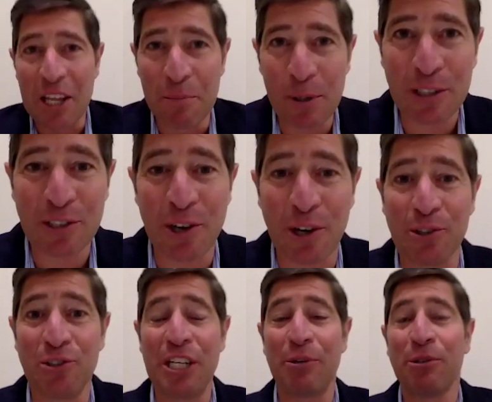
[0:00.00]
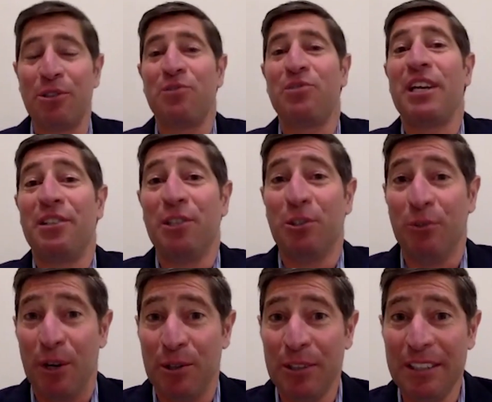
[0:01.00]
book is called Secrets of Sand Hill
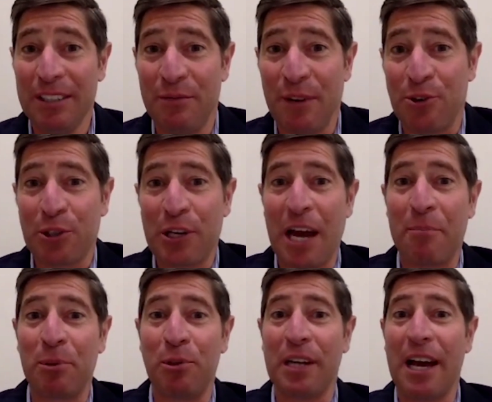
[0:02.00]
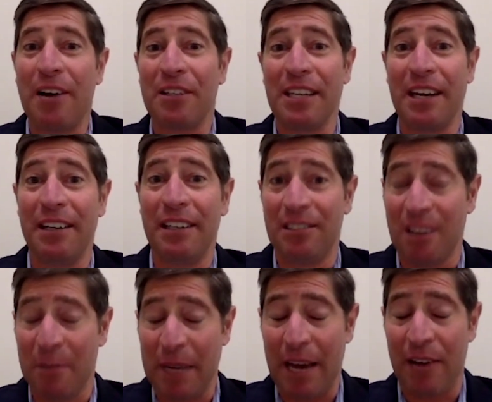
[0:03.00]
Road, Venture Capital and How to Get It. It's
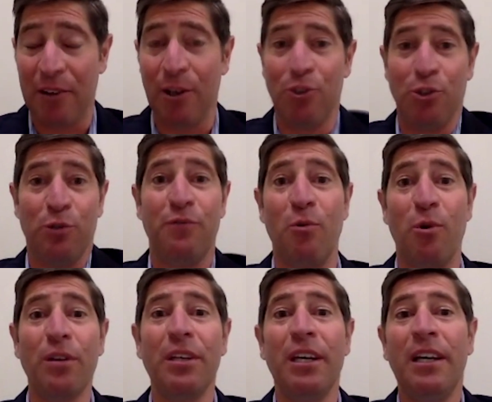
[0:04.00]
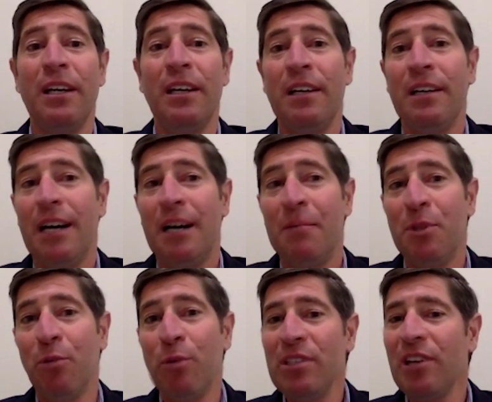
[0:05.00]
coming out on June 4th.
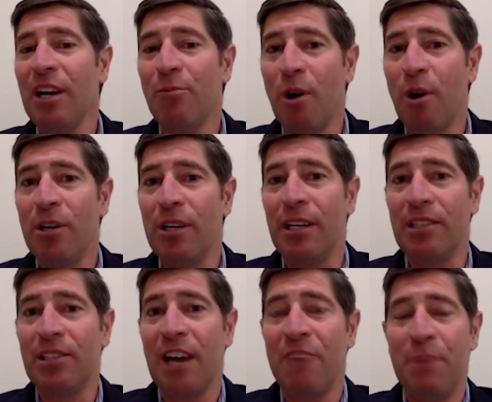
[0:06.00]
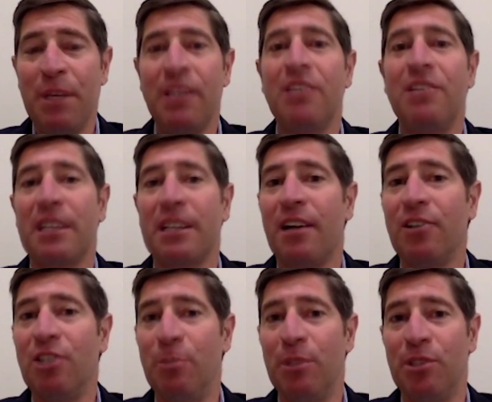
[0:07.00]
The reason I wrote it is I've been in the
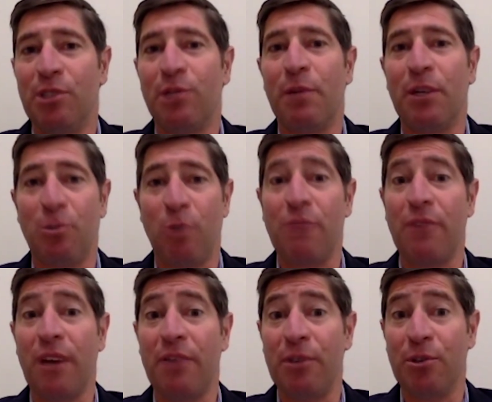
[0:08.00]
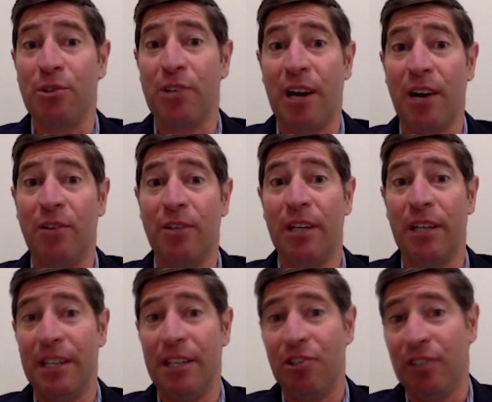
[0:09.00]
technology business for about 25 years now.
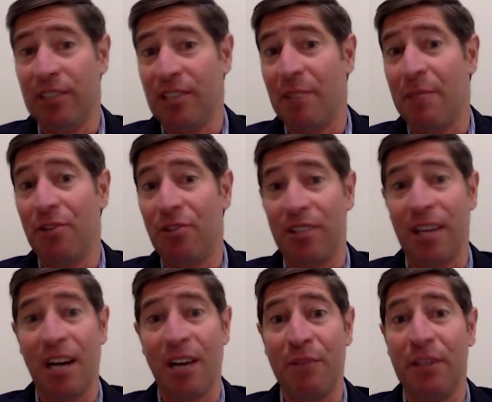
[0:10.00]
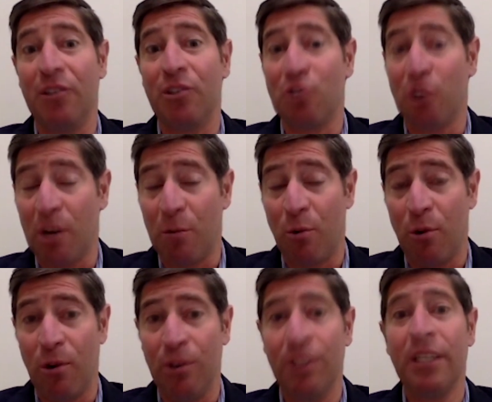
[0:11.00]
Initially, as I mentioned, kind of in the startup
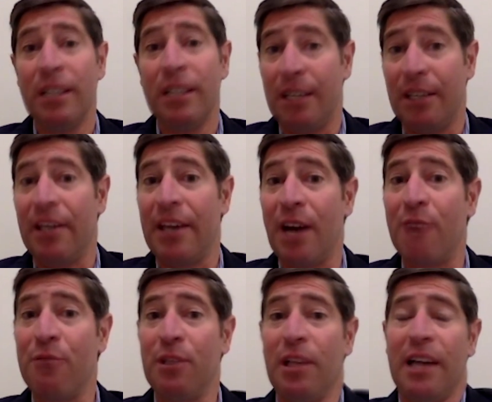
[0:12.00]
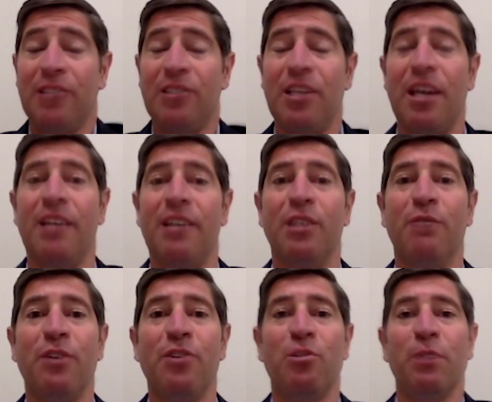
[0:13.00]
world, and then now for the last 10 in the
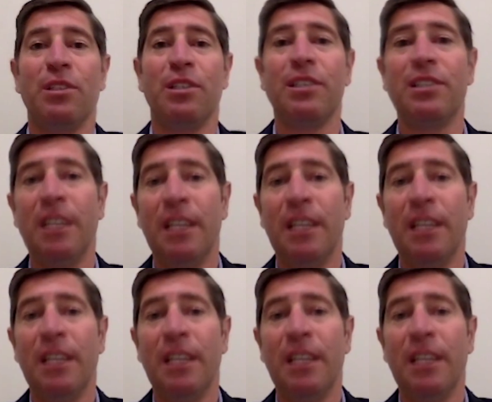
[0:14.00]
venture business.